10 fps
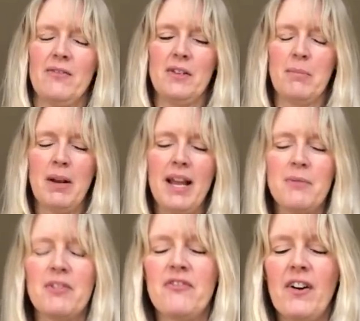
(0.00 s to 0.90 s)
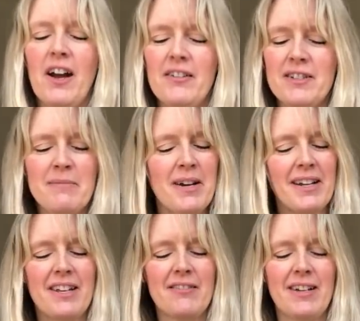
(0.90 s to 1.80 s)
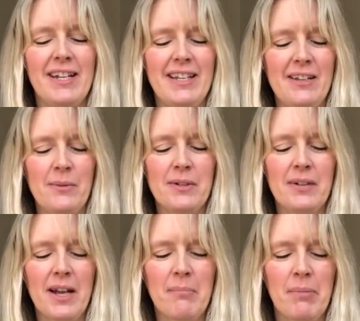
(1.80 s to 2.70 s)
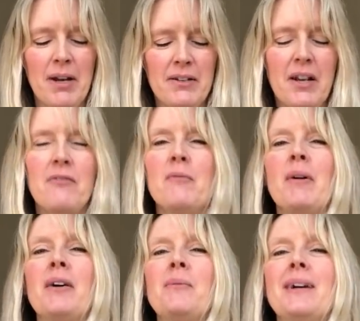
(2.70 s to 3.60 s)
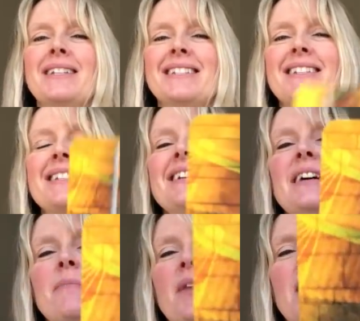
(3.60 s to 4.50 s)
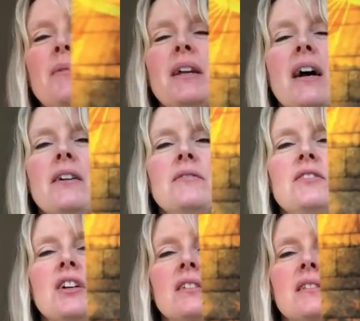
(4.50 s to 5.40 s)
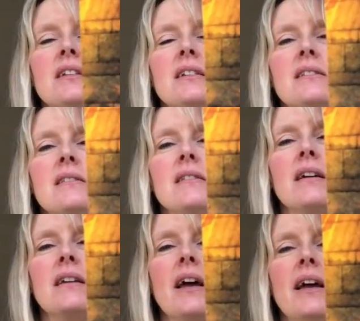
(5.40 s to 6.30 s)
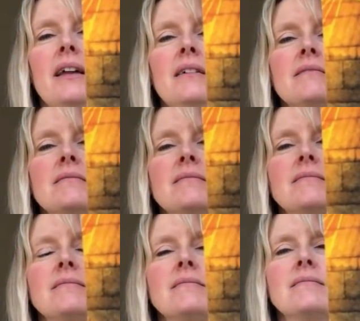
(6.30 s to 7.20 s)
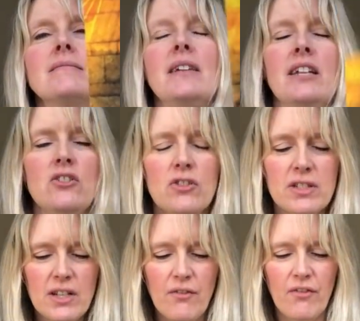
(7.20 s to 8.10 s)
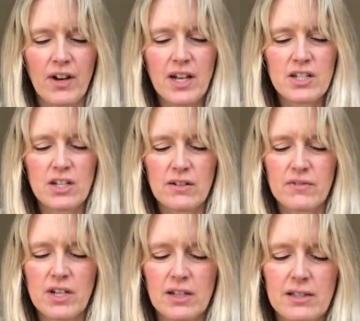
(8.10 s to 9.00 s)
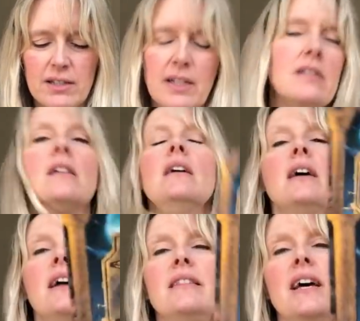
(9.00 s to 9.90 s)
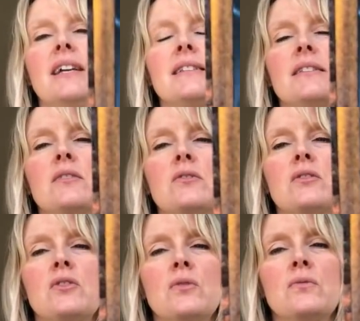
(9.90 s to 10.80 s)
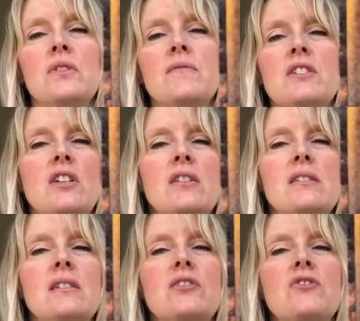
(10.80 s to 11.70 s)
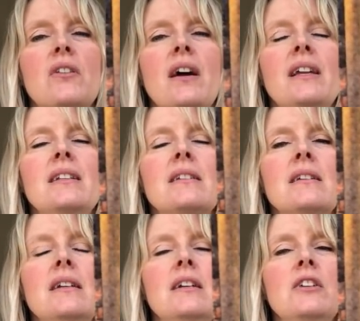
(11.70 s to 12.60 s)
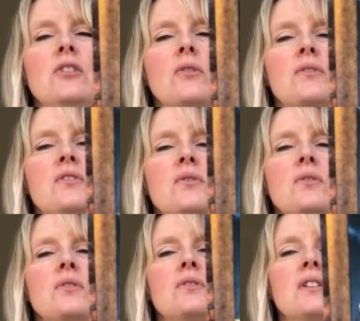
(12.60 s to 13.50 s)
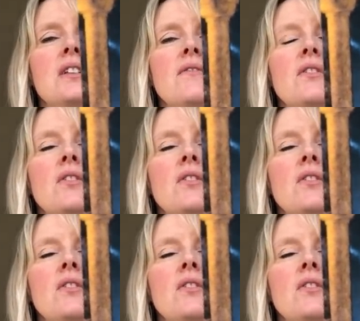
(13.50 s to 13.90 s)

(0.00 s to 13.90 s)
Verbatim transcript: If you play with fire in Mercury, you will get blown over by wind. Here we go, justice, okay. Interesting version of justice. And there's the sort of tools of the justice trade. You've got the sword and you've